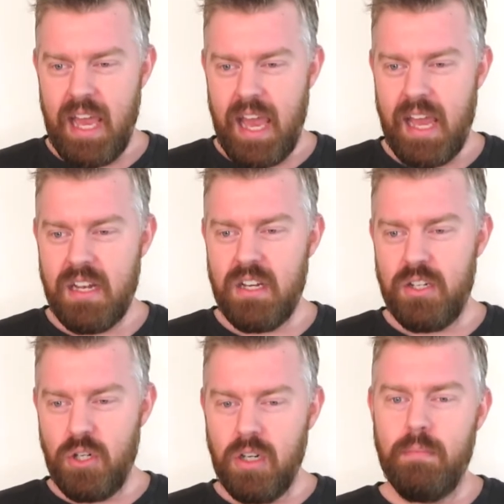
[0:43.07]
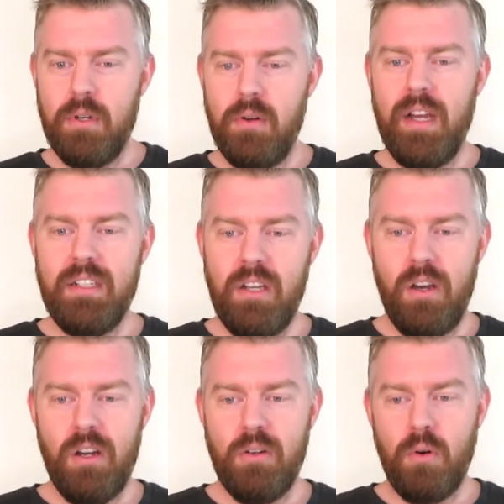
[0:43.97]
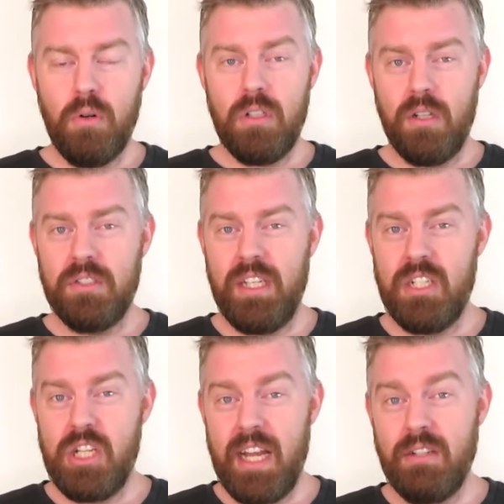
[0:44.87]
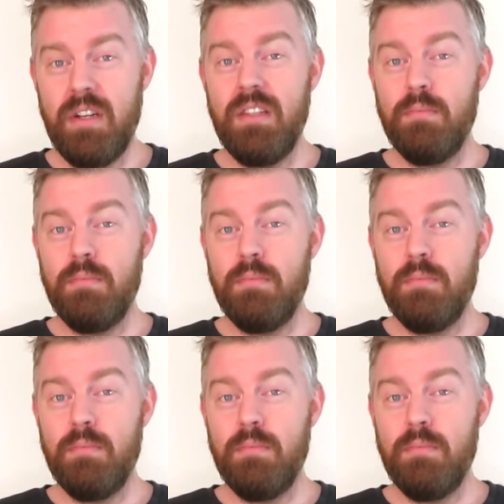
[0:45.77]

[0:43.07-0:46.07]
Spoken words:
and Sugarboo Co all closing in January.